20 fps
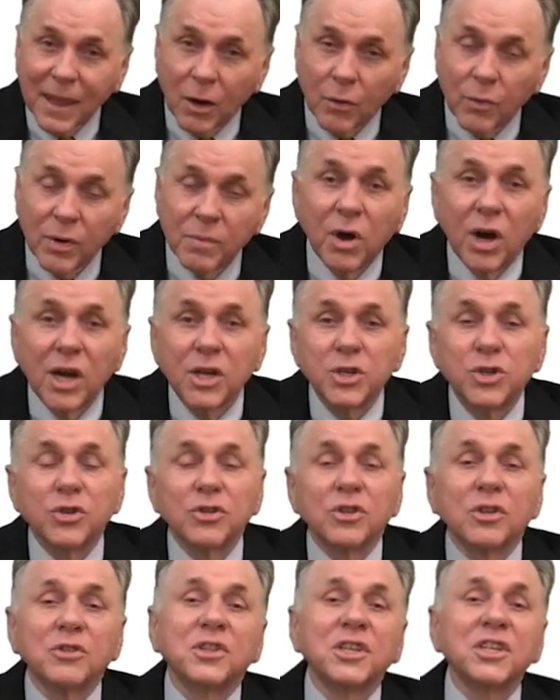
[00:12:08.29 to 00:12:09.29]
I'll remind
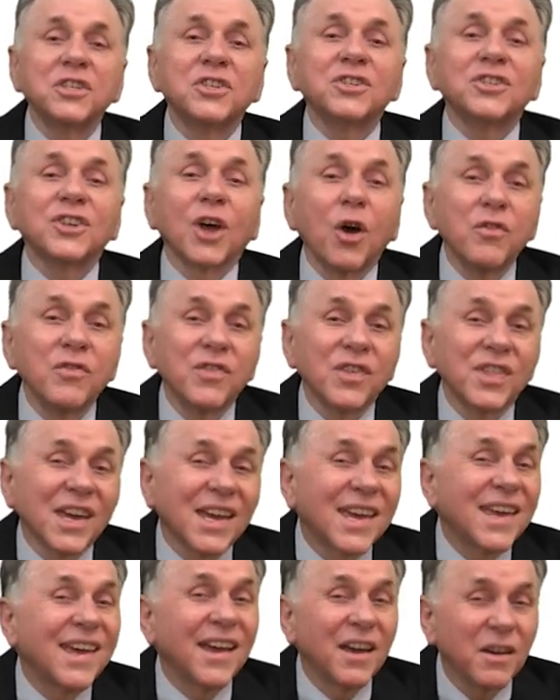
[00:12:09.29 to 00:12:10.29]
you that this is over
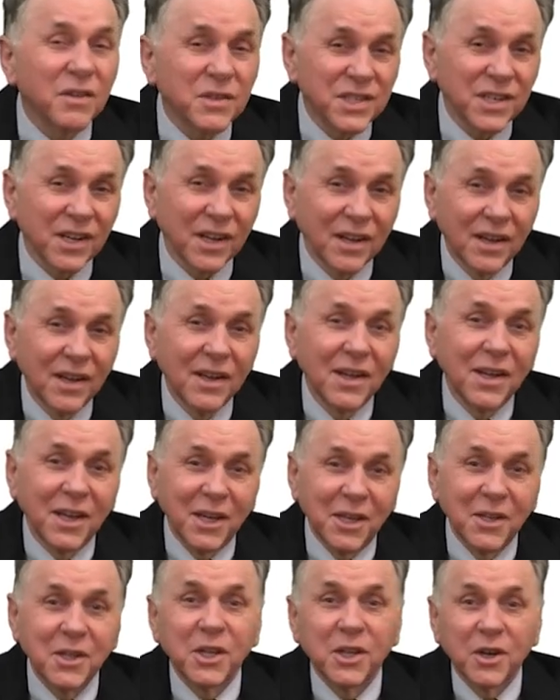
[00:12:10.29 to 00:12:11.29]
the counter
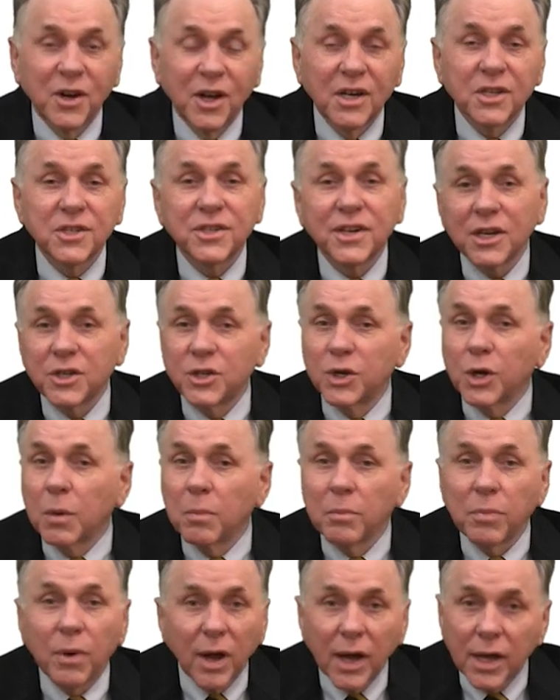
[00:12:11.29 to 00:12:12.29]
in the United States. You
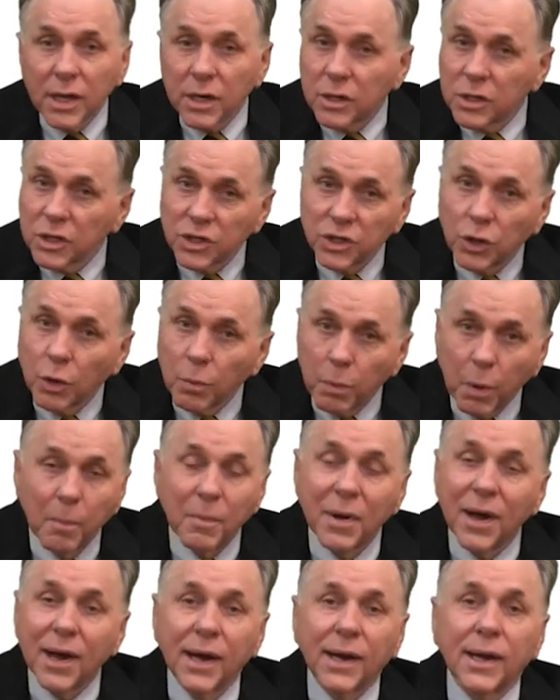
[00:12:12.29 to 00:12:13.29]
can buy it in the
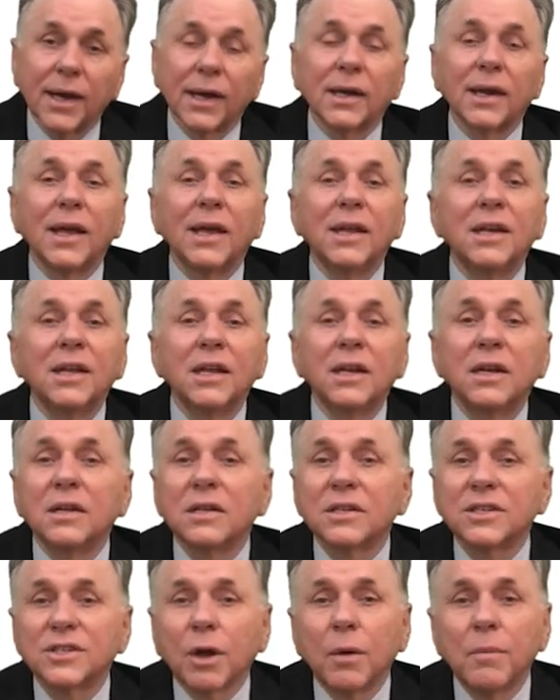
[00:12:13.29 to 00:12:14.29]
supermarket, and
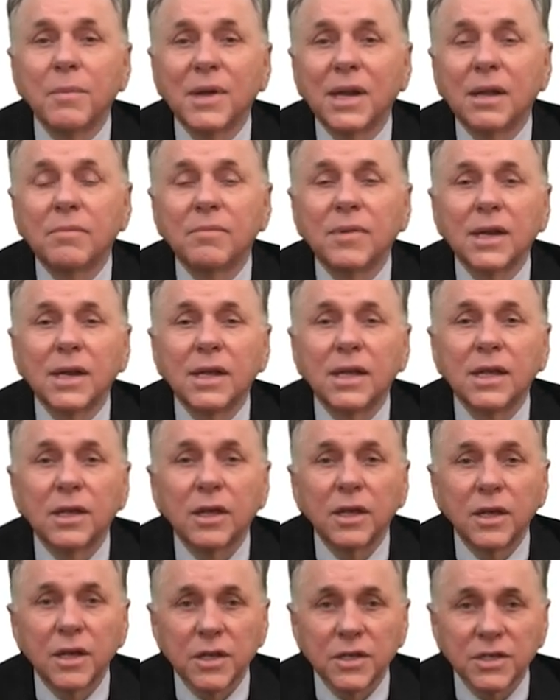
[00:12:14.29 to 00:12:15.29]
in so many, many
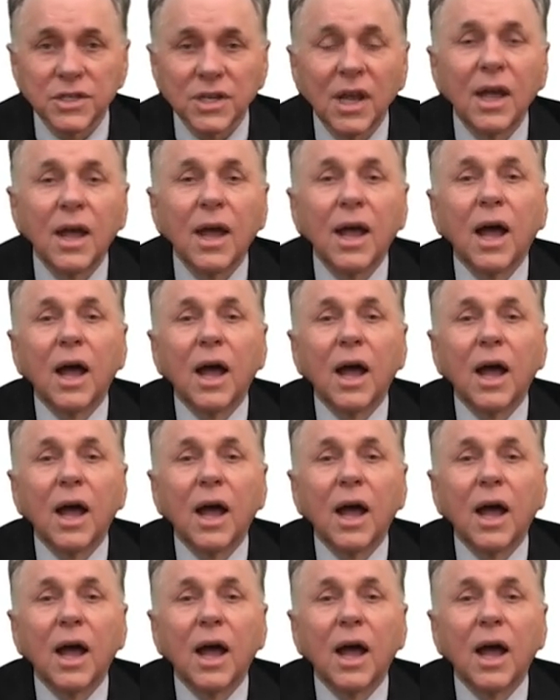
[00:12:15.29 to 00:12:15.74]
years,